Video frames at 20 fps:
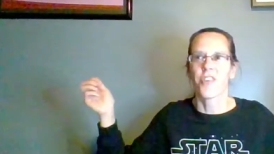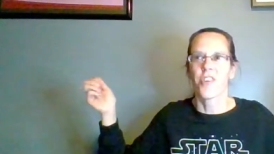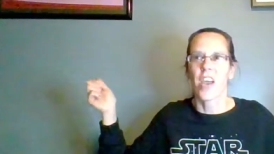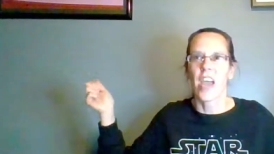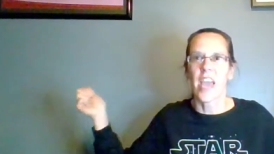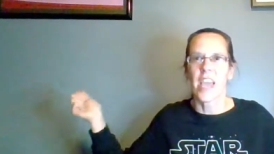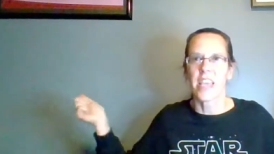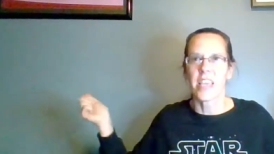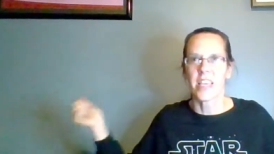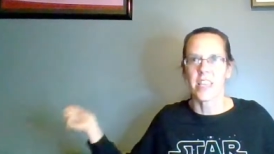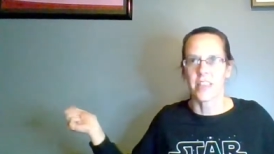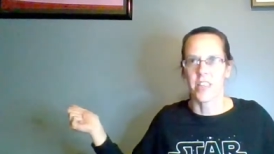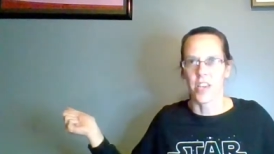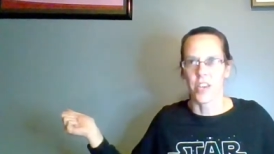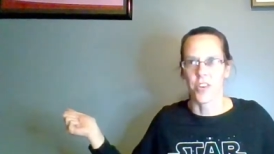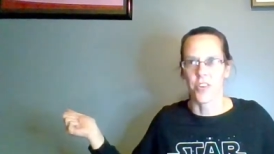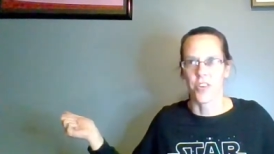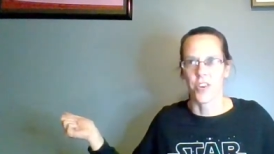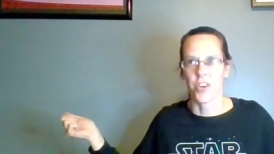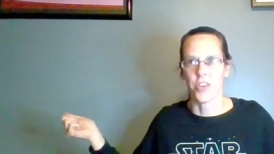and you're hanging
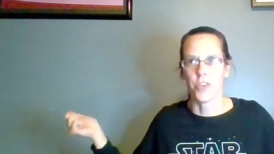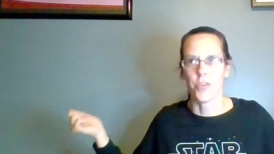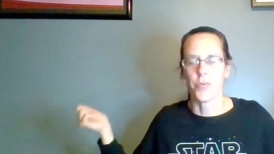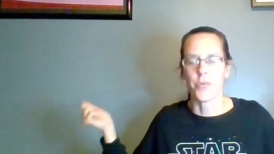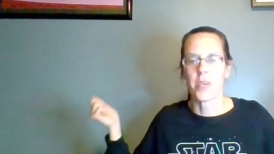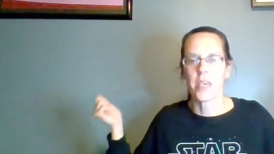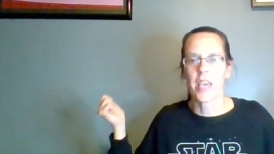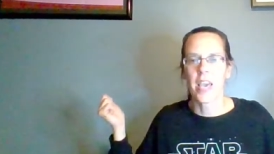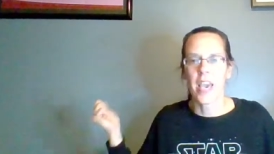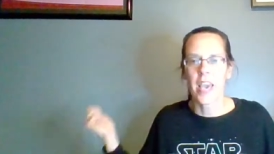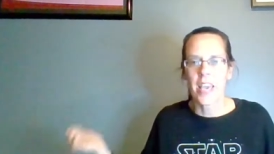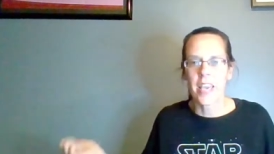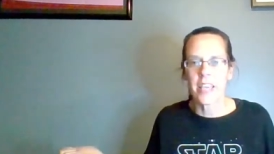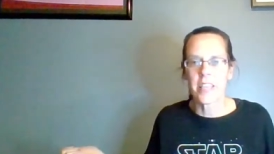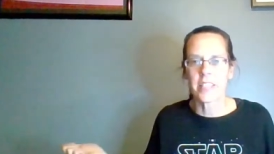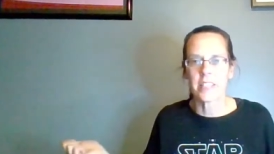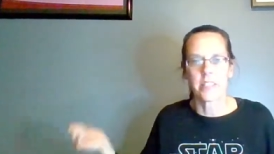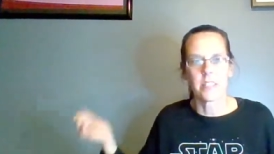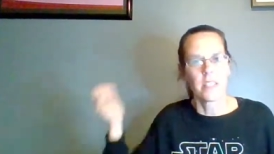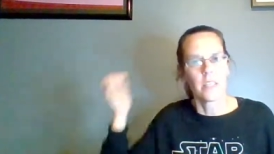there and you
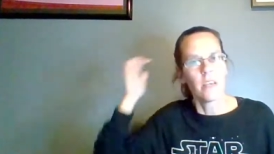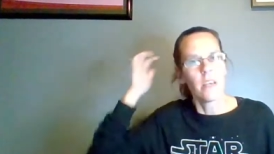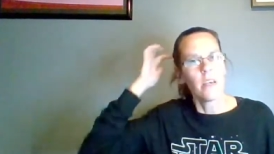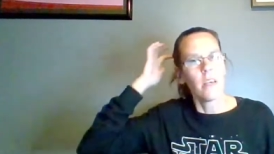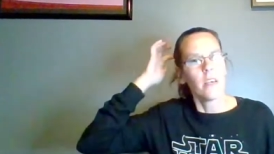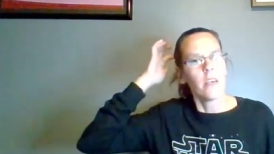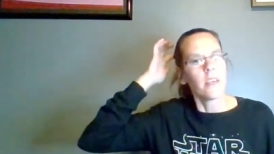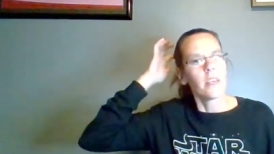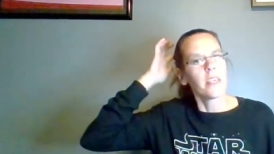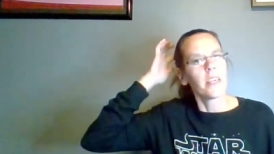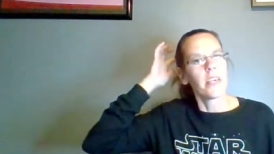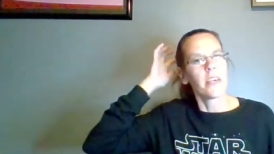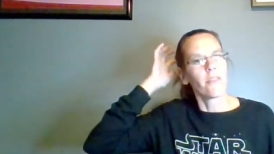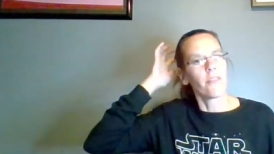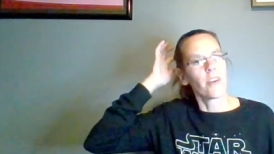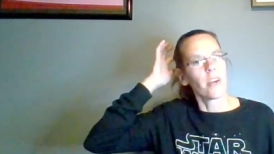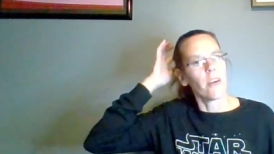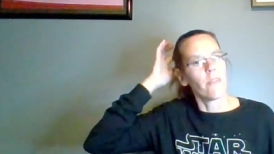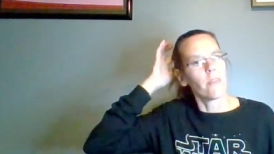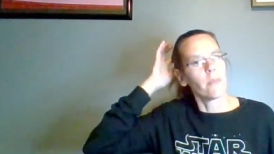can't
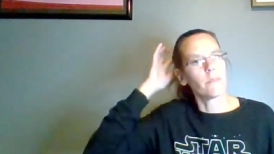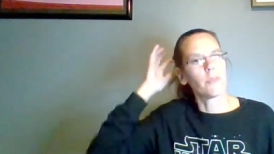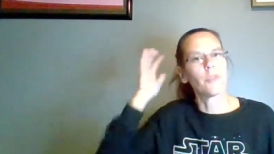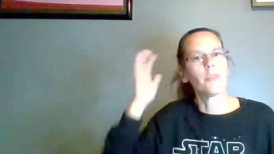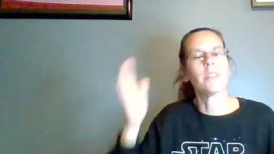get rid of them.